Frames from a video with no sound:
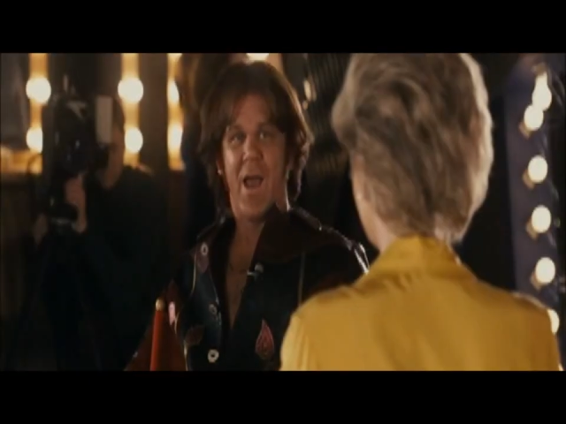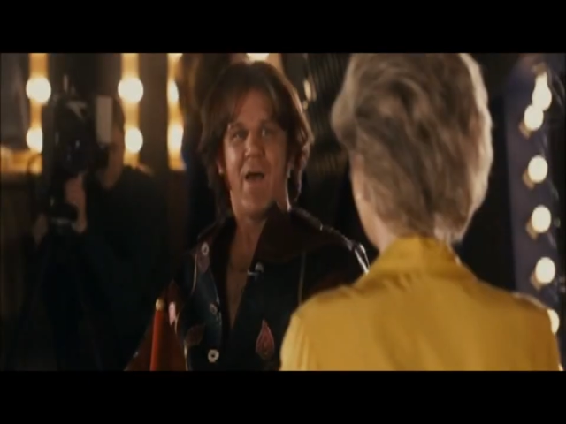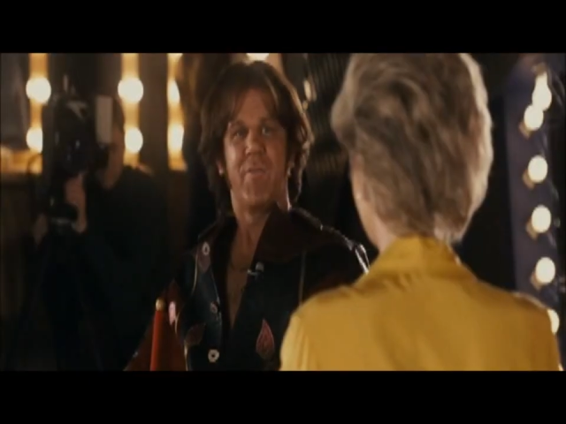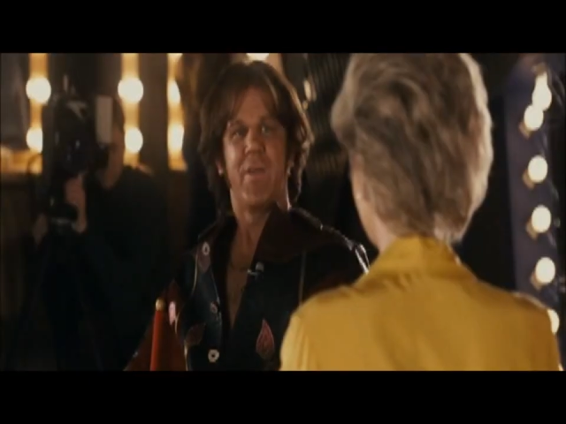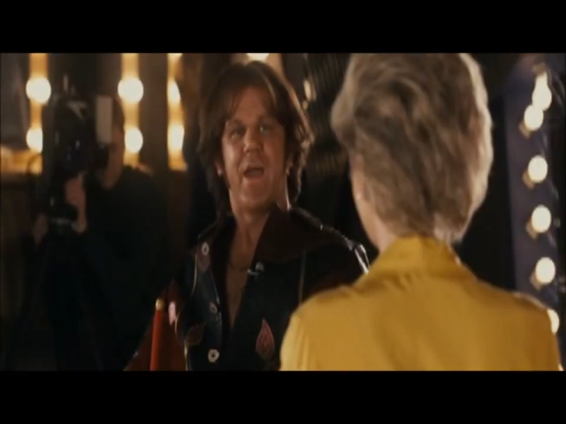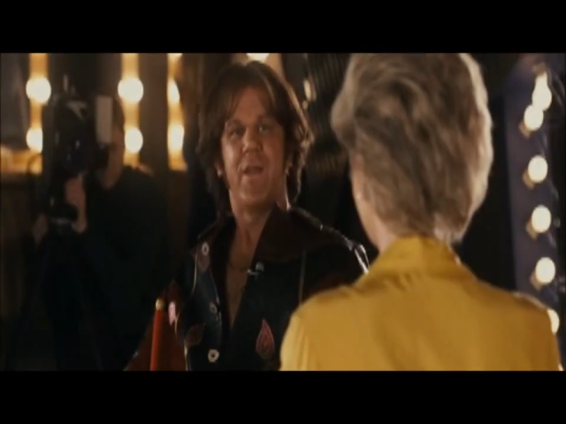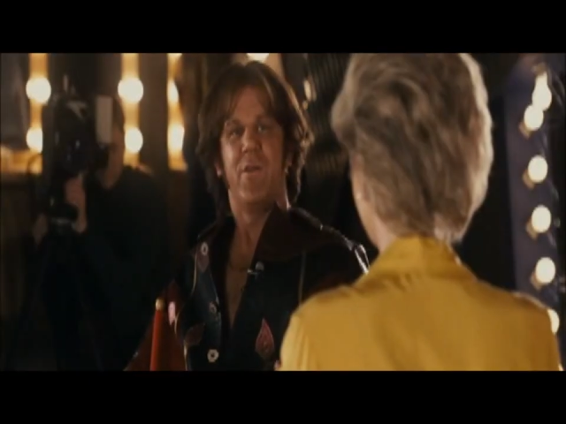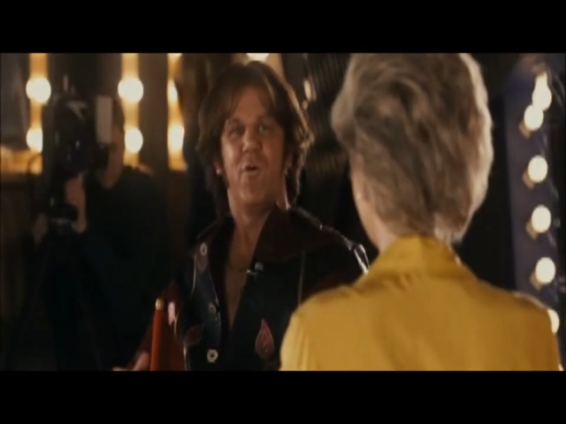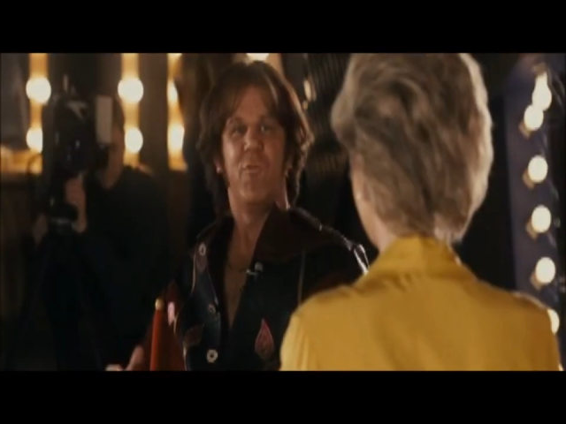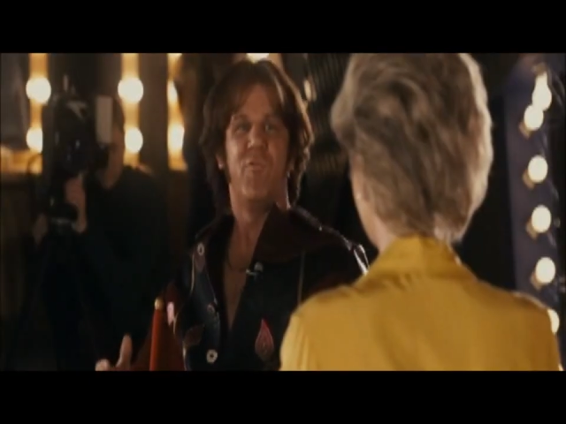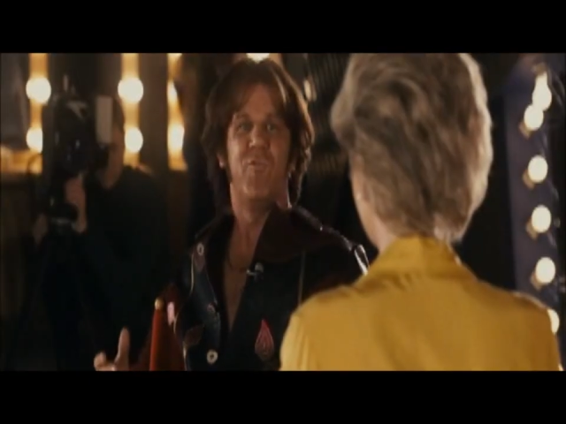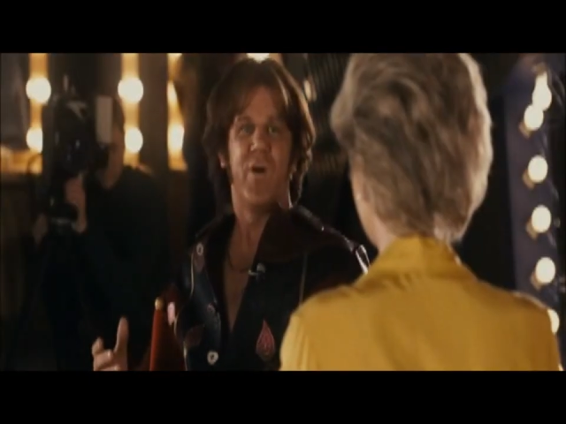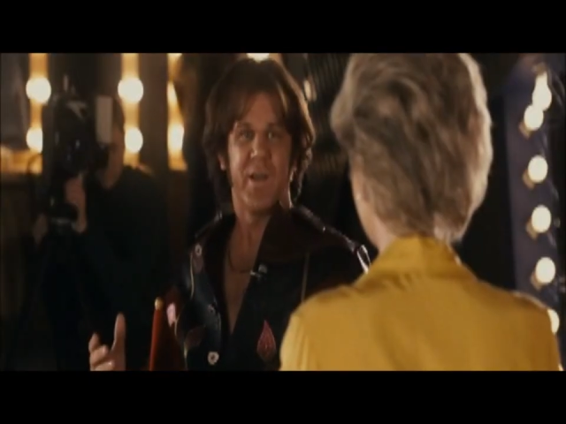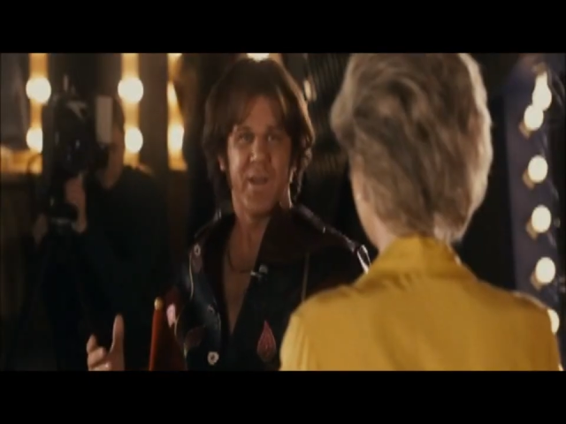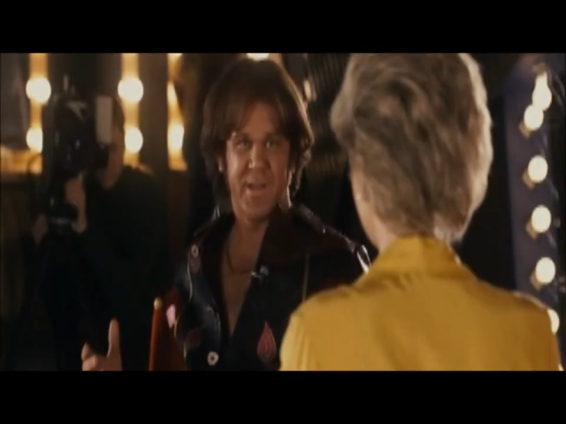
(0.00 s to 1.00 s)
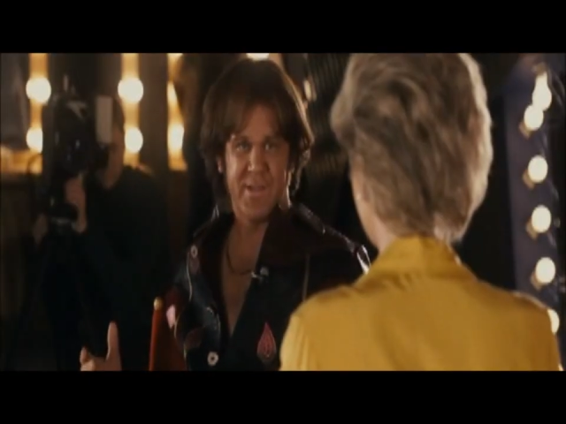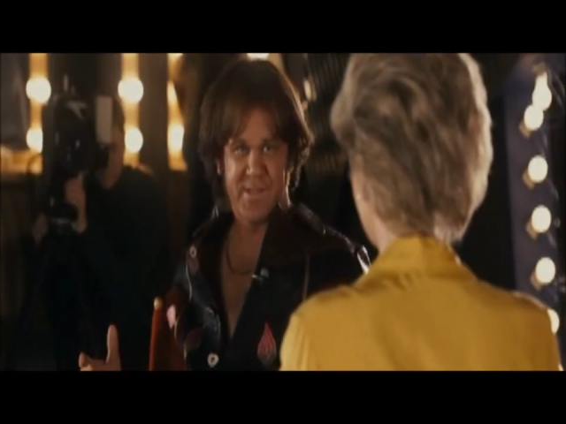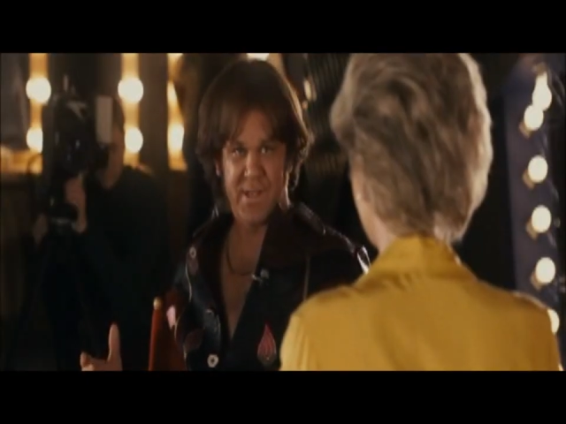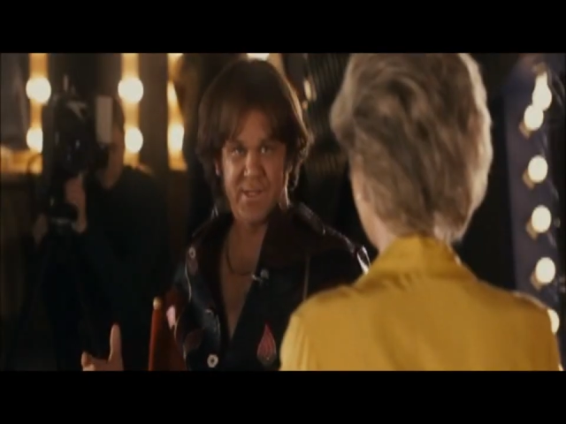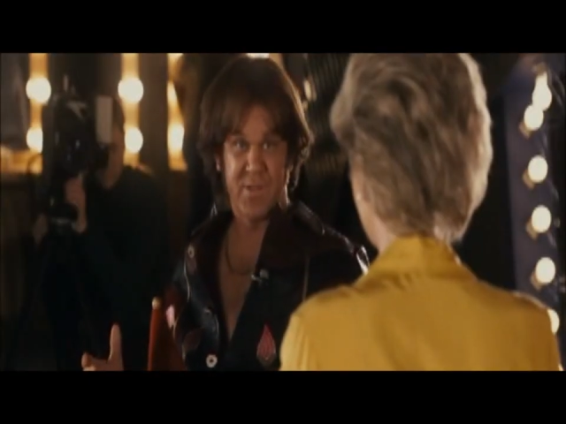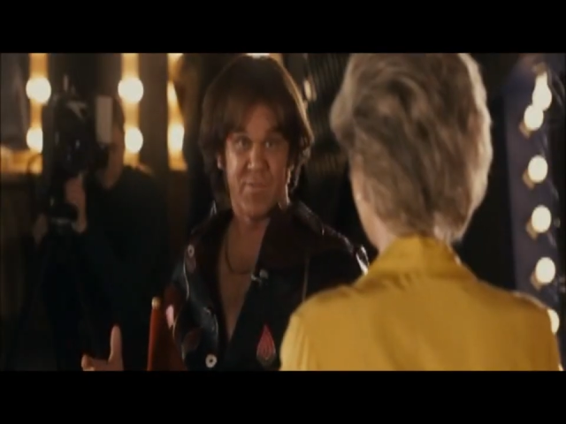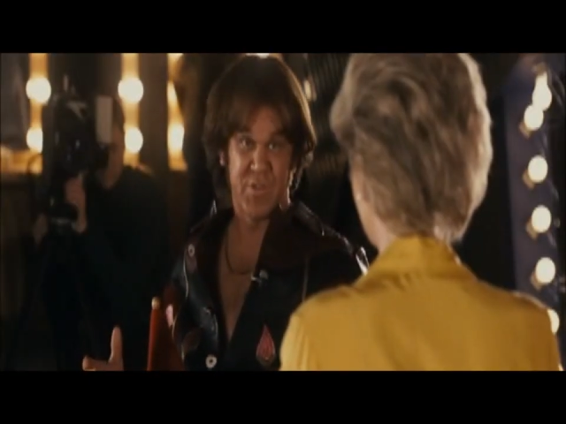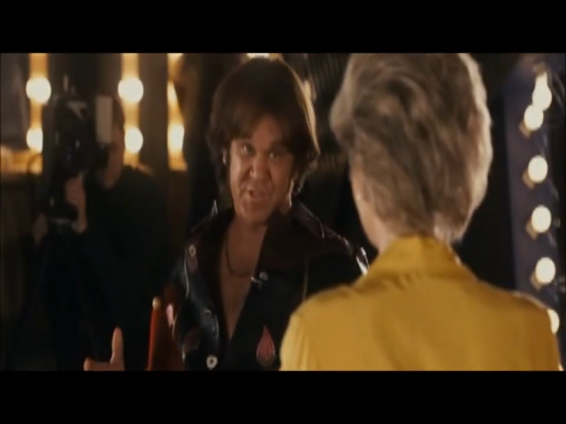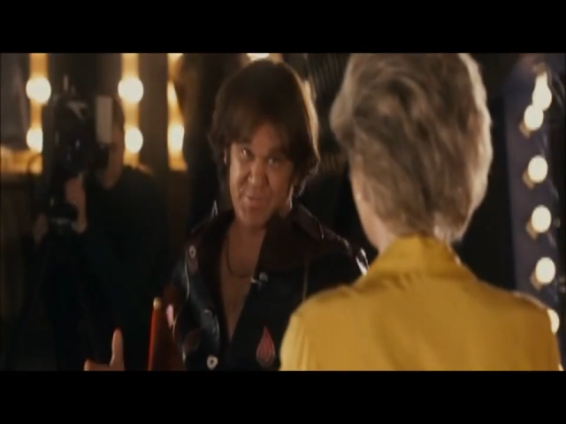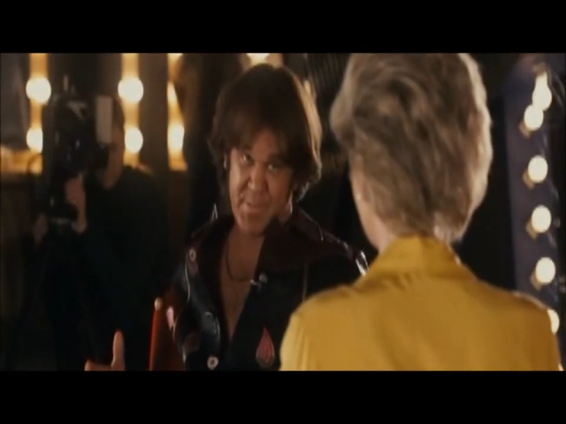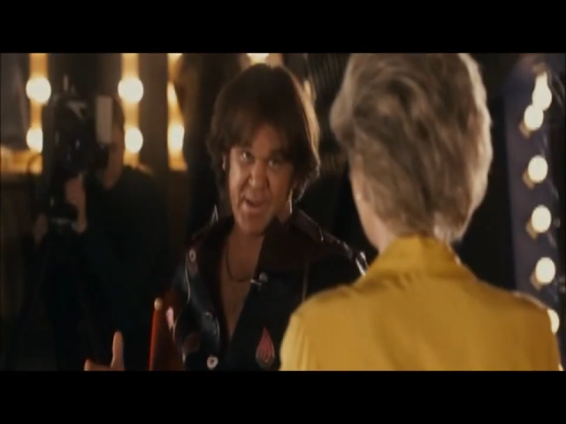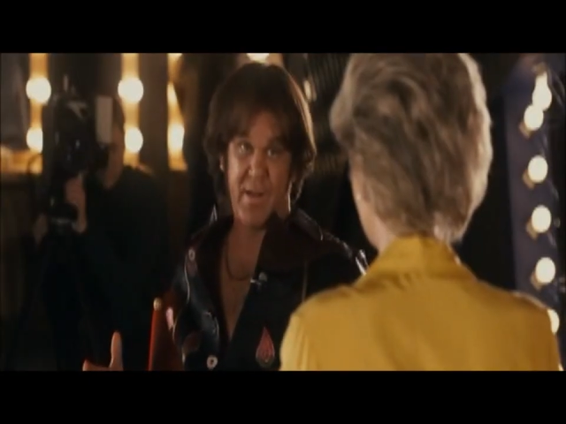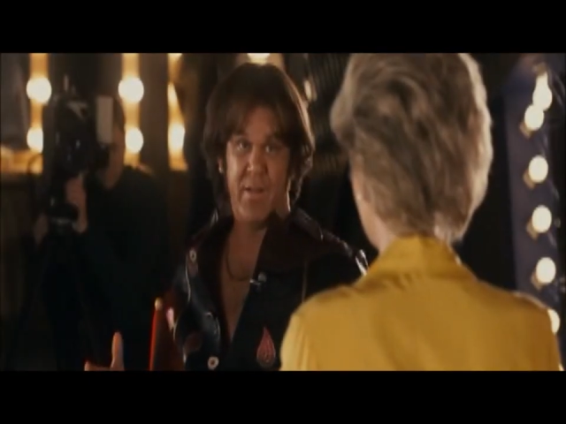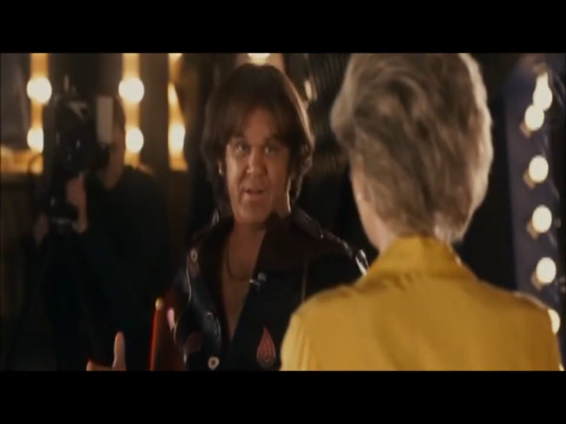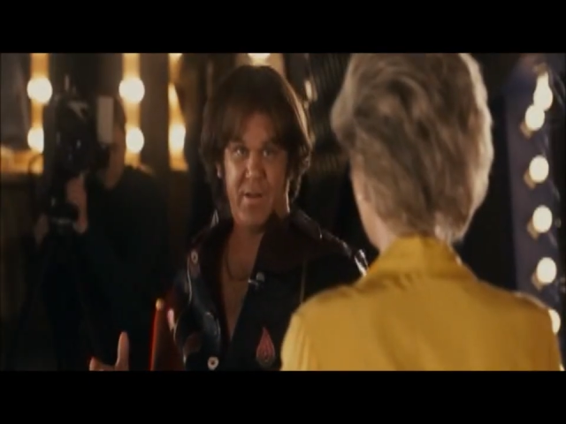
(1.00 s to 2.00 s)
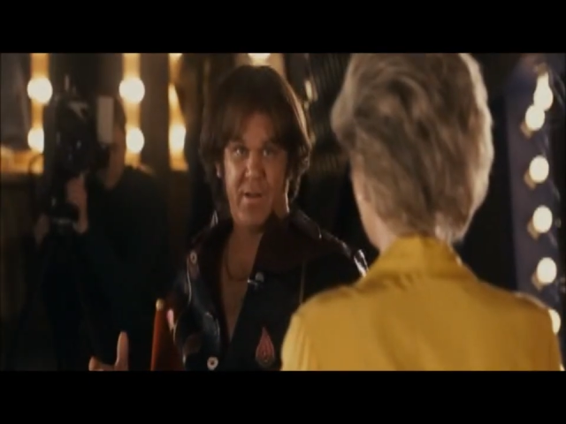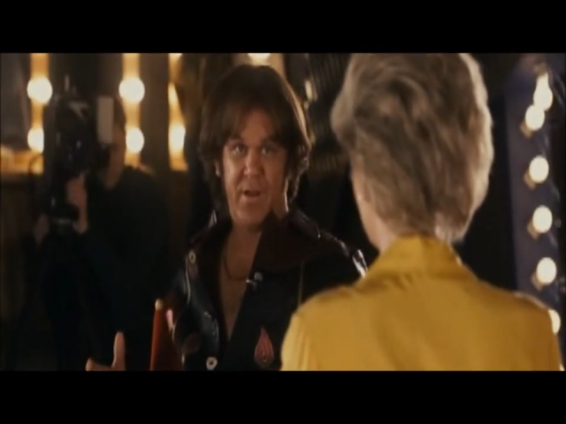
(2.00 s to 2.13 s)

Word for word: I've got no fucking sense of smell.